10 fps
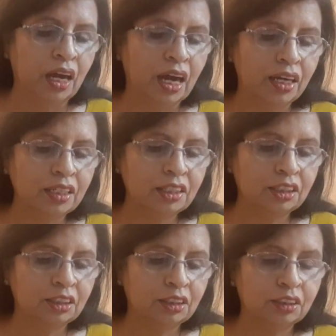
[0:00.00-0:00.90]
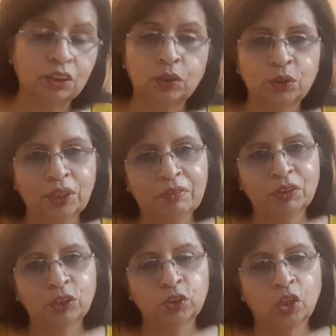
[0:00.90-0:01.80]
And so today we're
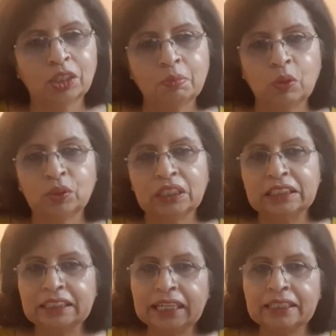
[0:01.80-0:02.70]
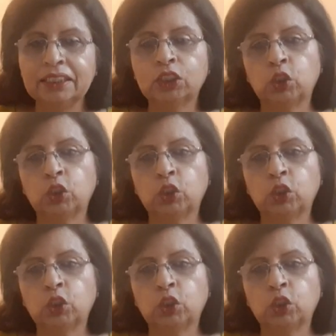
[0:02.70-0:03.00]
going to talk about the 10